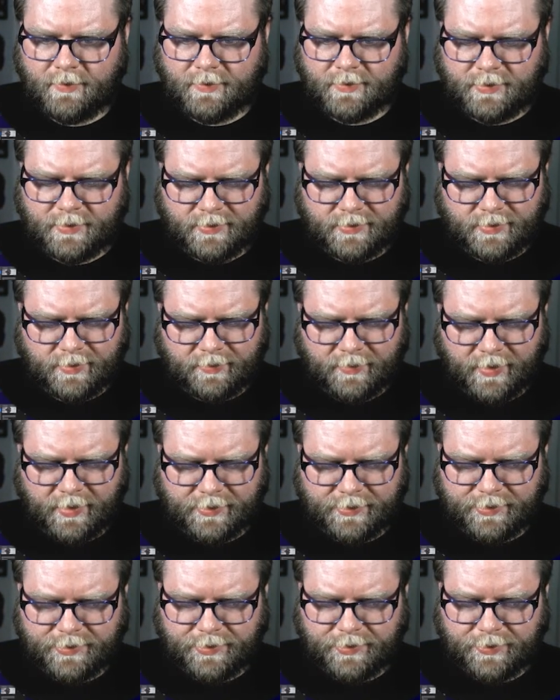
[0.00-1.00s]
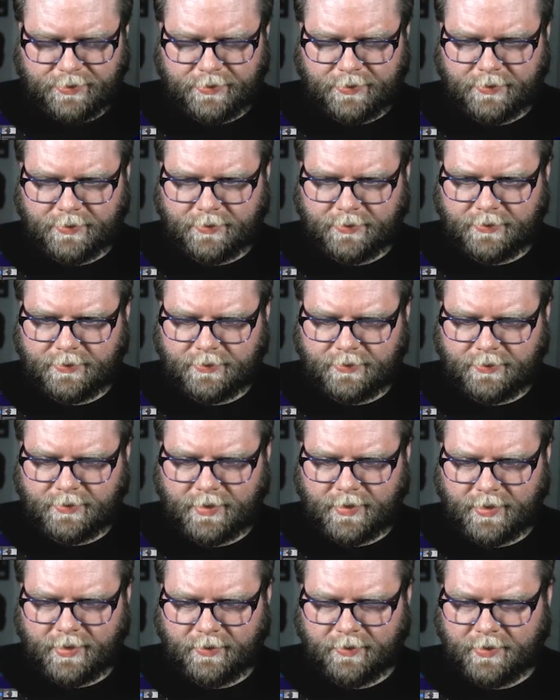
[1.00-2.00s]
just to make sure.
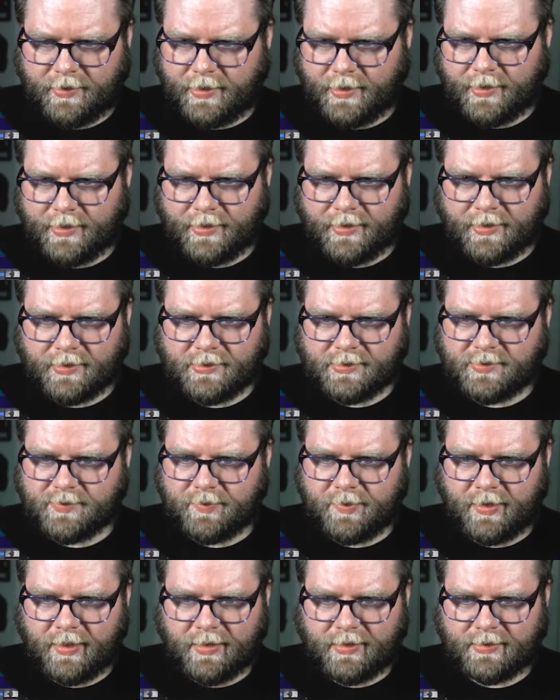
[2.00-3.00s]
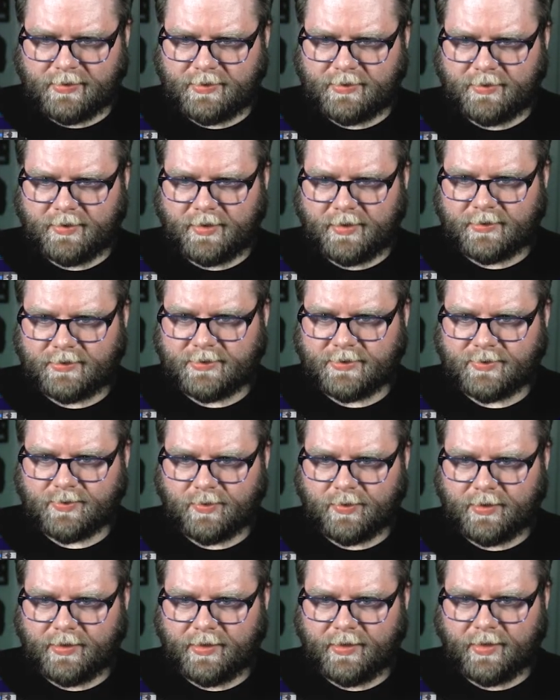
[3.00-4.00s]
It is, but I just
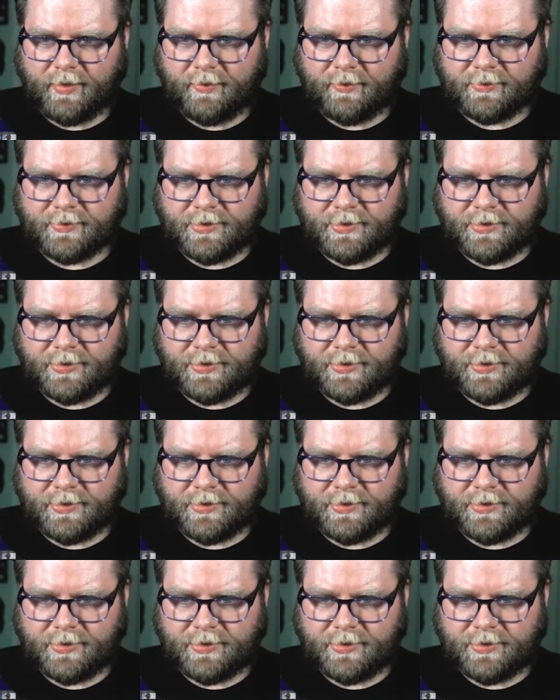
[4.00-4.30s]
want to double